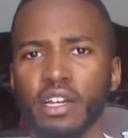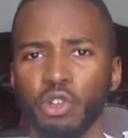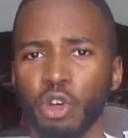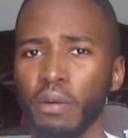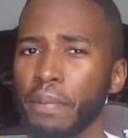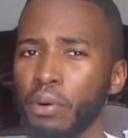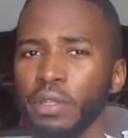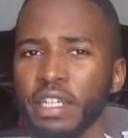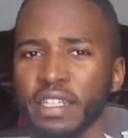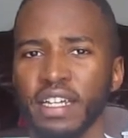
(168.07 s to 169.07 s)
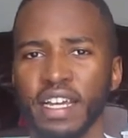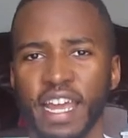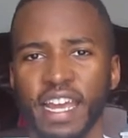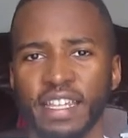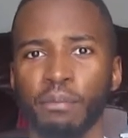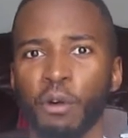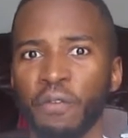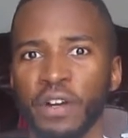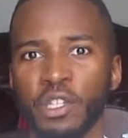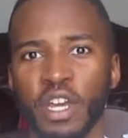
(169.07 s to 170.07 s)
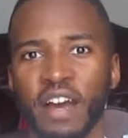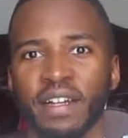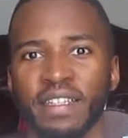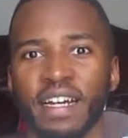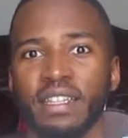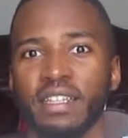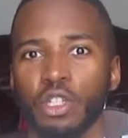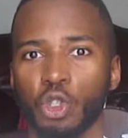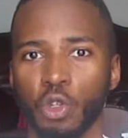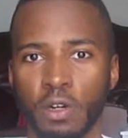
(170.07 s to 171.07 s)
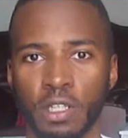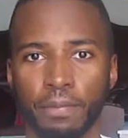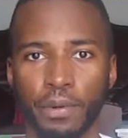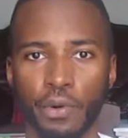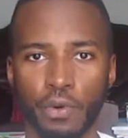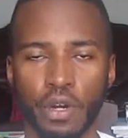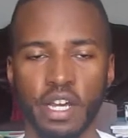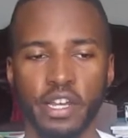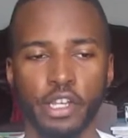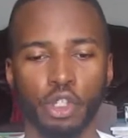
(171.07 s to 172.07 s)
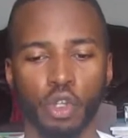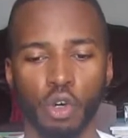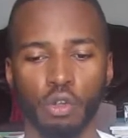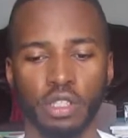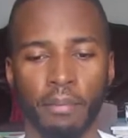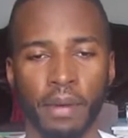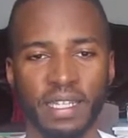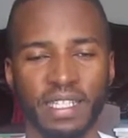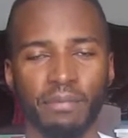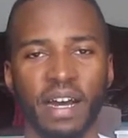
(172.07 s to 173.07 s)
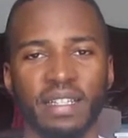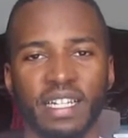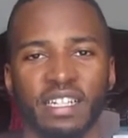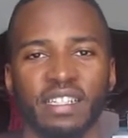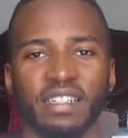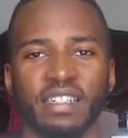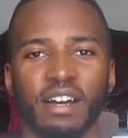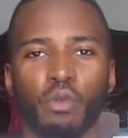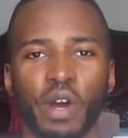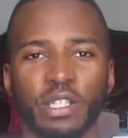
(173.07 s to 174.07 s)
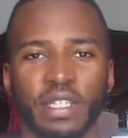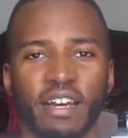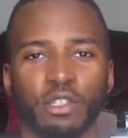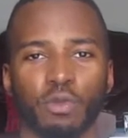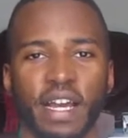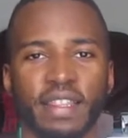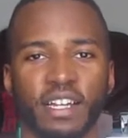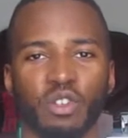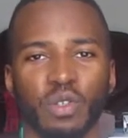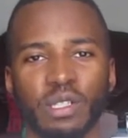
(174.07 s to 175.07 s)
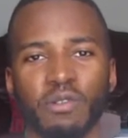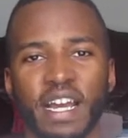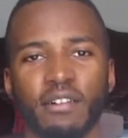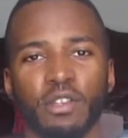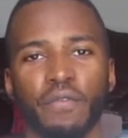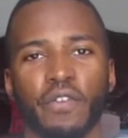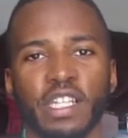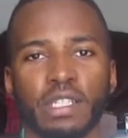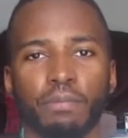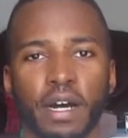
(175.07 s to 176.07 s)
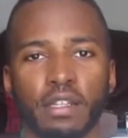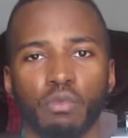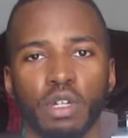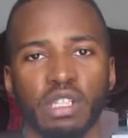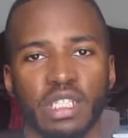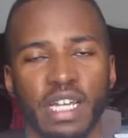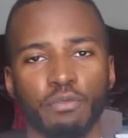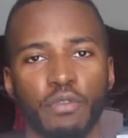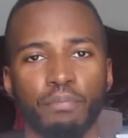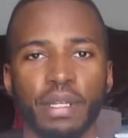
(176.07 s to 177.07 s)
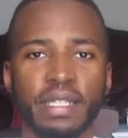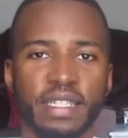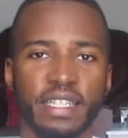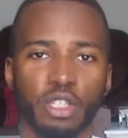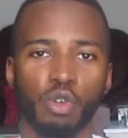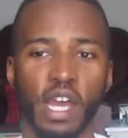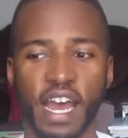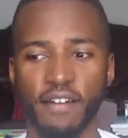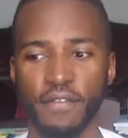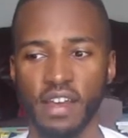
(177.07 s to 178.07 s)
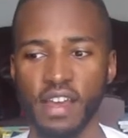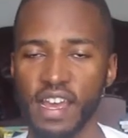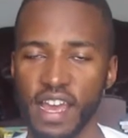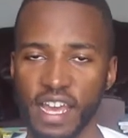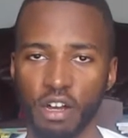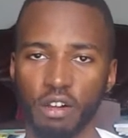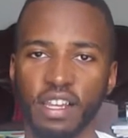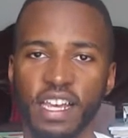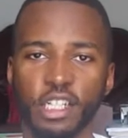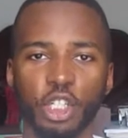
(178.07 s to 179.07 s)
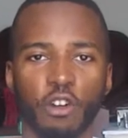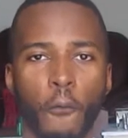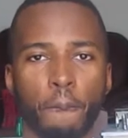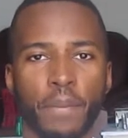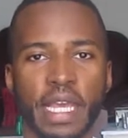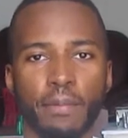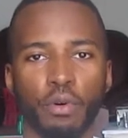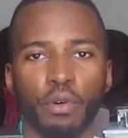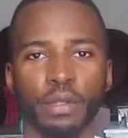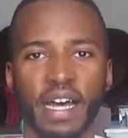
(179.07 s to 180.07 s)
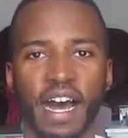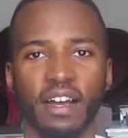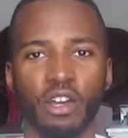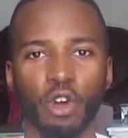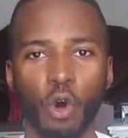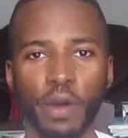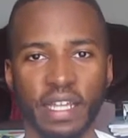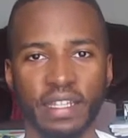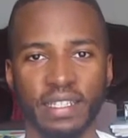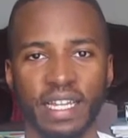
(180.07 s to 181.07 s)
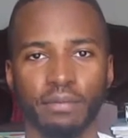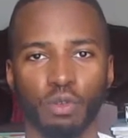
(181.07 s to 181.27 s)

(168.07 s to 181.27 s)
You're going to be pulled in. And the more friends you have like that, the stronger the pull. So the mastermind is kind of a way to counteract that. You can still hang out with your friends, but when it's time for business, you have a collection of people that are going in the same